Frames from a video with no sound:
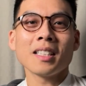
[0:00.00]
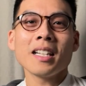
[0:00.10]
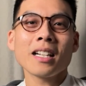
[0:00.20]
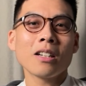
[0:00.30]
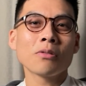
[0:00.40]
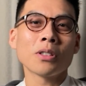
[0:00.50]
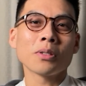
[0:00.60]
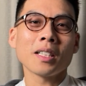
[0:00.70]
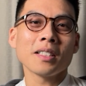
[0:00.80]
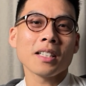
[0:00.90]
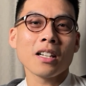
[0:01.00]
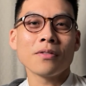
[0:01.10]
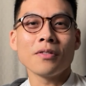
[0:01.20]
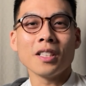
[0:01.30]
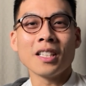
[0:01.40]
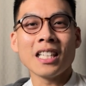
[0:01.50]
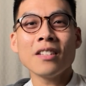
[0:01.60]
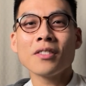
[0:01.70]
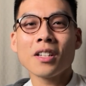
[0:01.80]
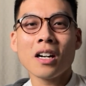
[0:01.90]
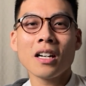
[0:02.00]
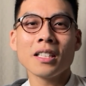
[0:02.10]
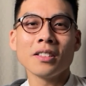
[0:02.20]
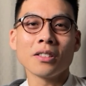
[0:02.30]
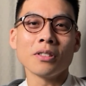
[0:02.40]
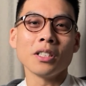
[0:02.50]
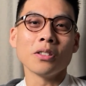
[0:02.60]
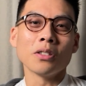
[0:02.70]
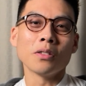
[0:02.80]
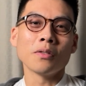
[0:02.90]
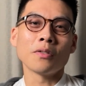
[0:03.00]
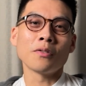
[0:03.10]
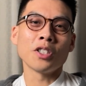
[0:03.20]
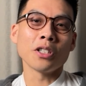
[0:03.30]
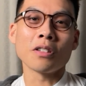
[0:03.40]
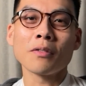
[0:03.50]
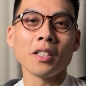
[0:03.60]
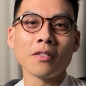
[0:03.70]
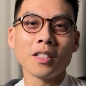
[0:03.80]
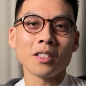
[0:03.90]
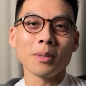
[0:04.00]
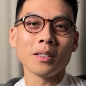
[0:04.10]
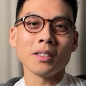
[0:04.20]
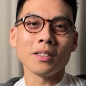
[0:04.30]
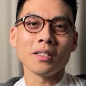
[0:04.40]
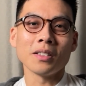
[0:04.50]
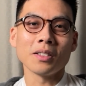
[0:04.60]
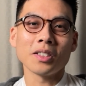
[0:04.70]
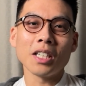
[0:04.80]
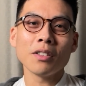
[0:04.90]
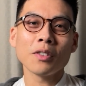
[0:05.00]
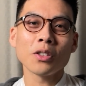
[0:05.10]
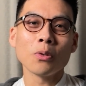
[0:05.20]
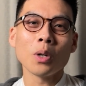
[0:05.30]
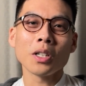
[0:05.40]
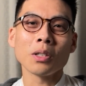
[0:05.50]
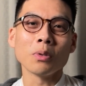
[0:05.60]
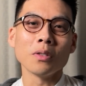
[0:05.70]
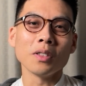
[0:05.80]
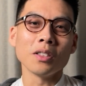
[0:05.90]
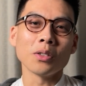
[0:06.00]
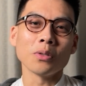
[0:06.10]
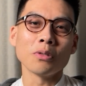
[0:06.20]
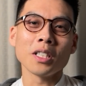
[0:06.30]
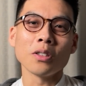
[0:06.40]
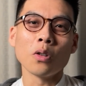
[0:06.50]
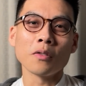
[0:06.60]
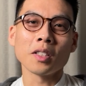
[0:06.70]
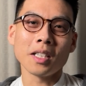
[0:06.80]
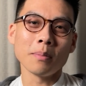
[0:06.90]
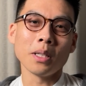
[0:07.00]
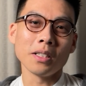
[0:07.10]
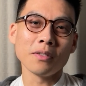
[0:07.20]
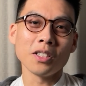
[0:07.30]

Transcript: I'd say cloud roles tend to have an even higher degree of geographic flexibility since everything you're working with is already offsite by